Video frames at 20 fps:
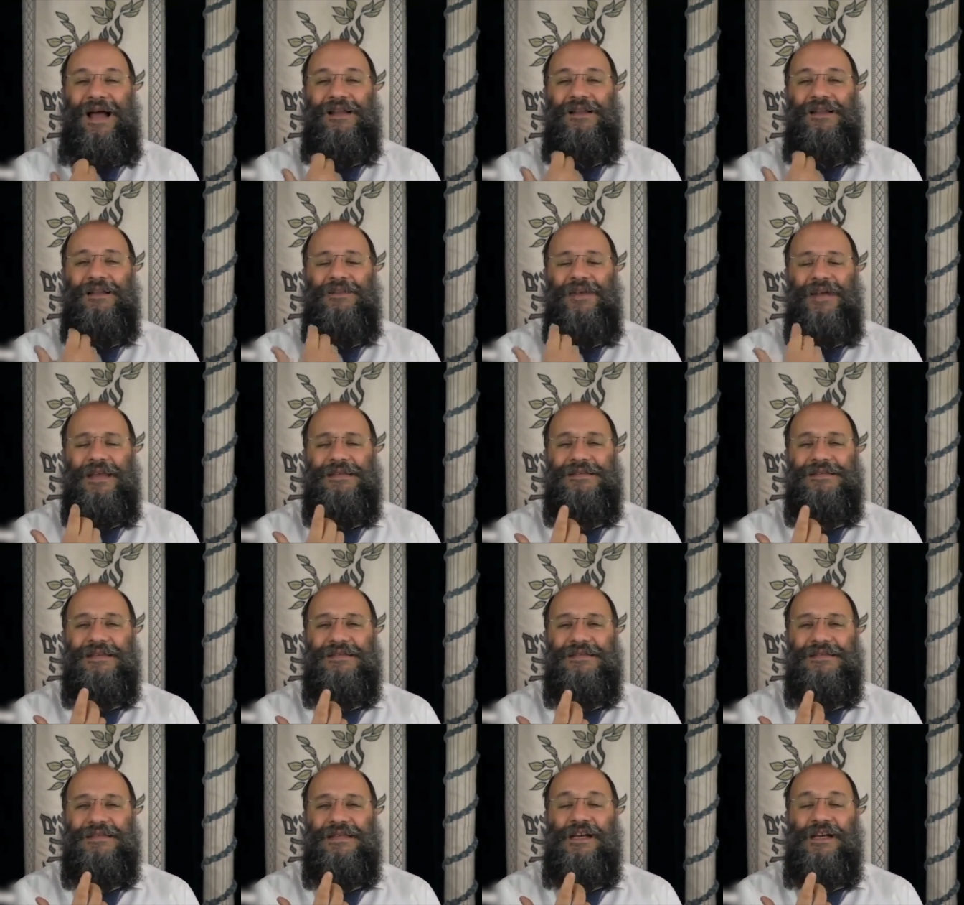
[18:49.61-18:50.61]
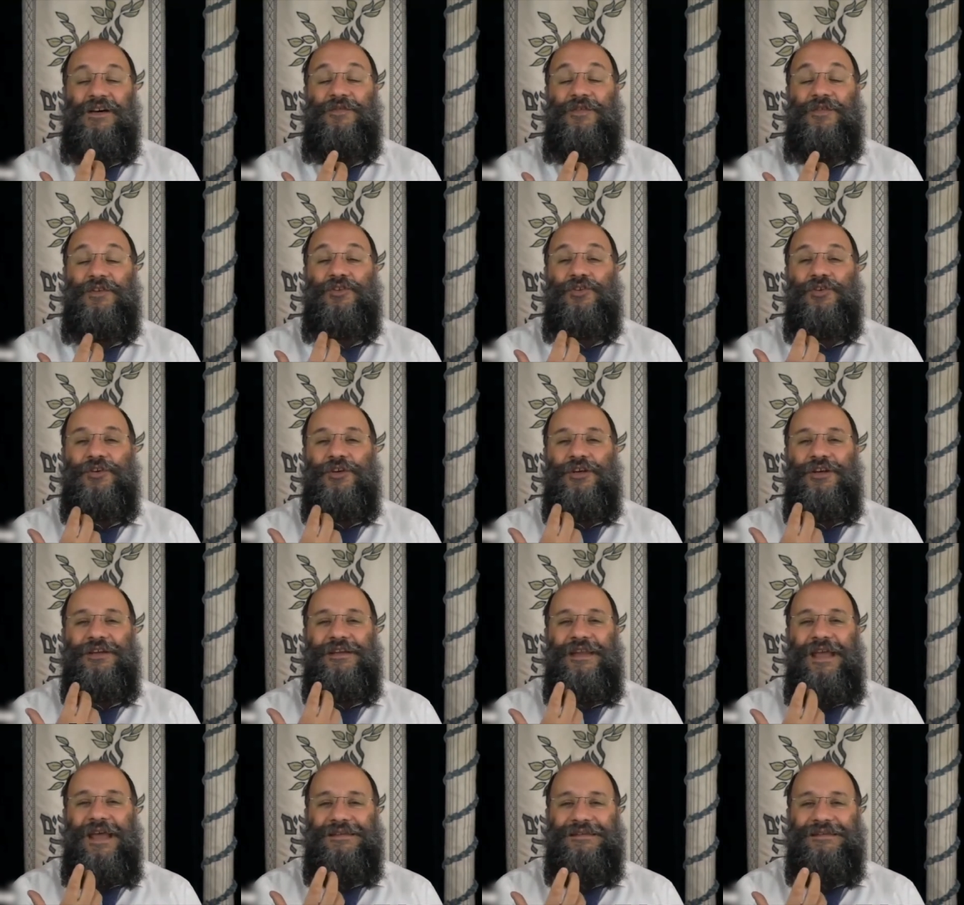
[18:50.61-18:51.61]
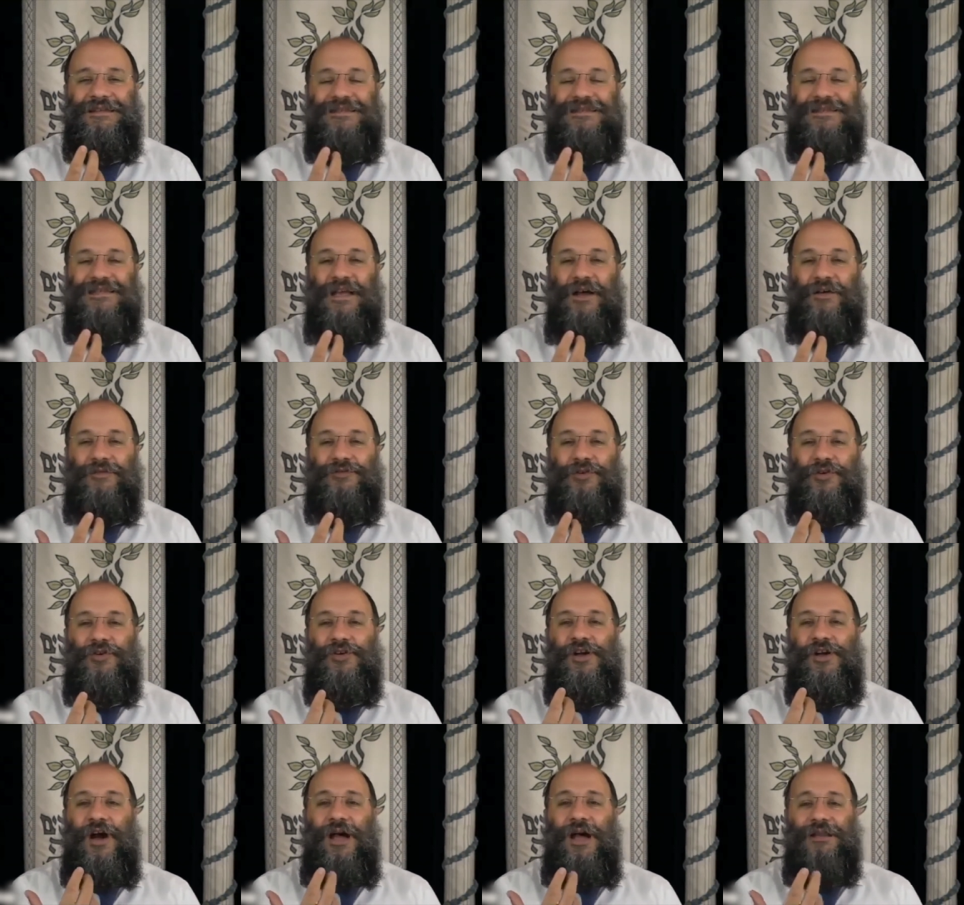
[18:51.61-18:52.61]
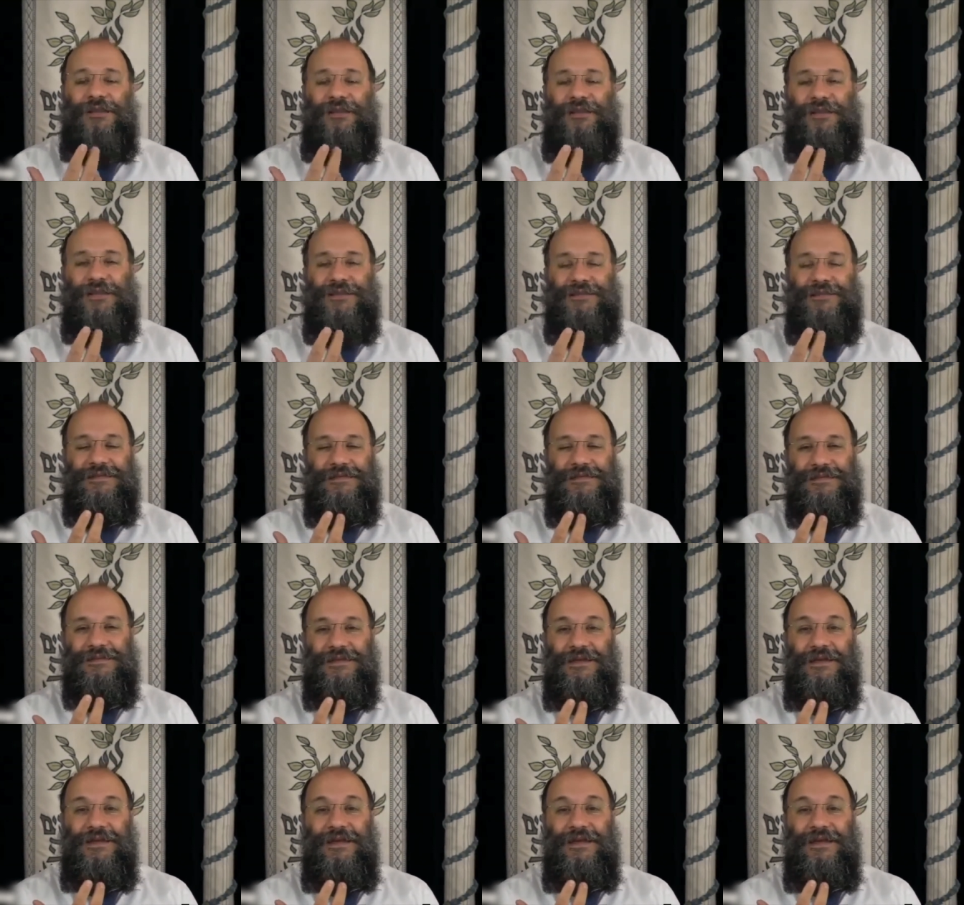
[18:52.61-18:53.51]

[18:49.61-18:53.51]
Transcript: elevate itself and to connect itself to godliness